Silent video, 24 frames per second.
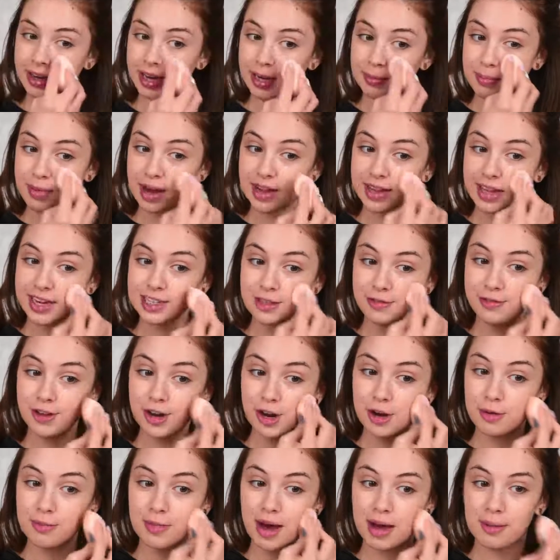In my last
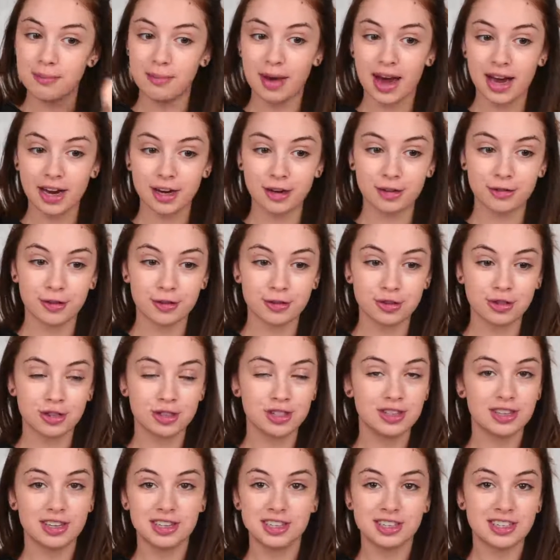video, my microphone
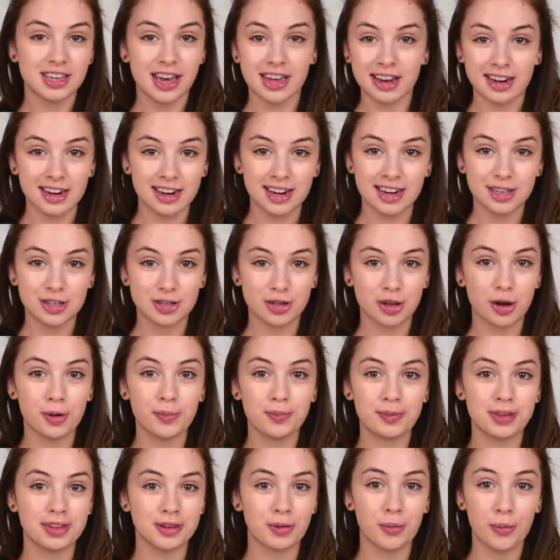just suddenly
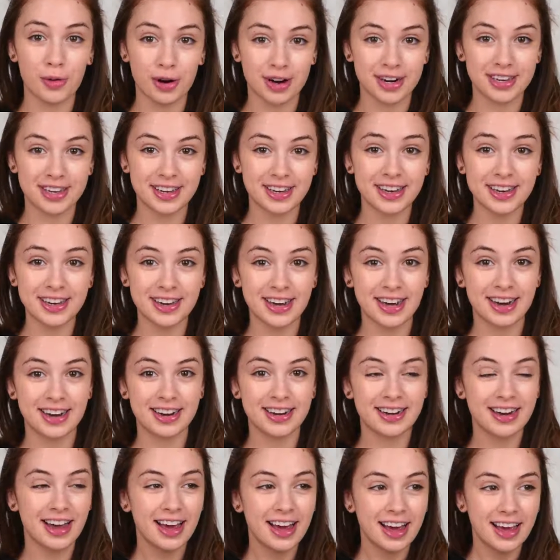stopped working
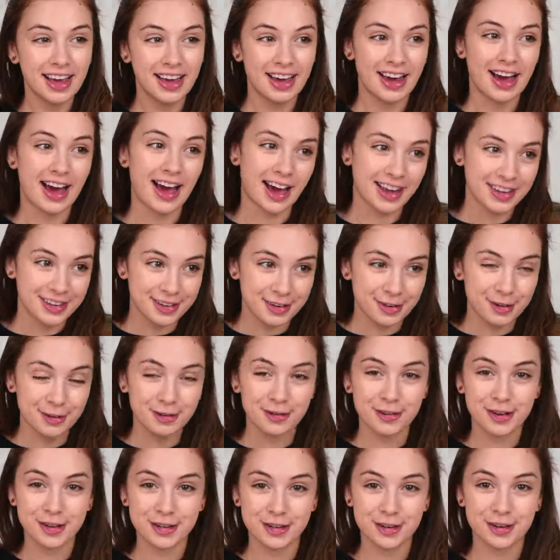and I had to do
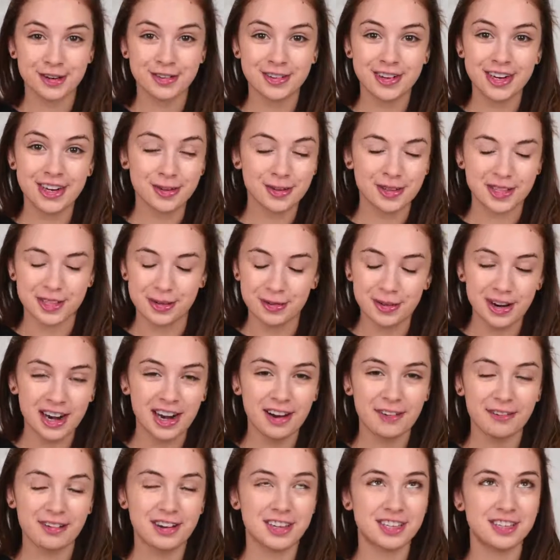voiceover. It was
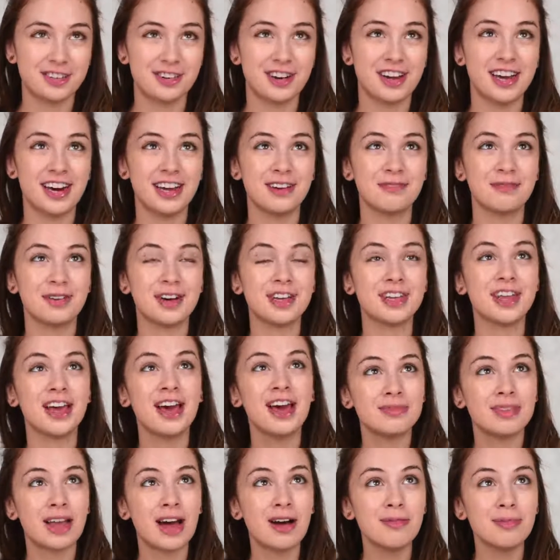really frustrating,
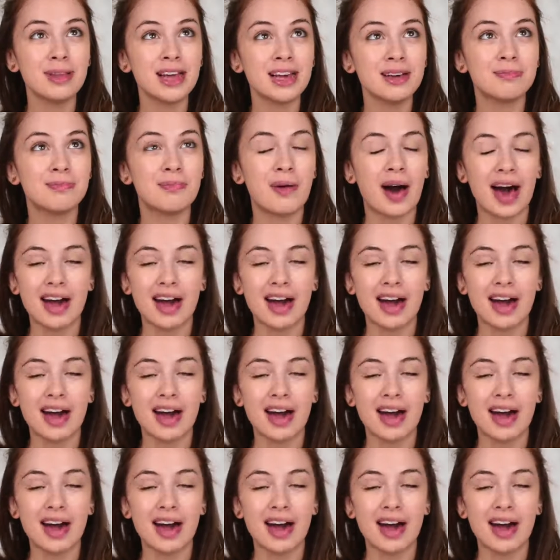but now I'm like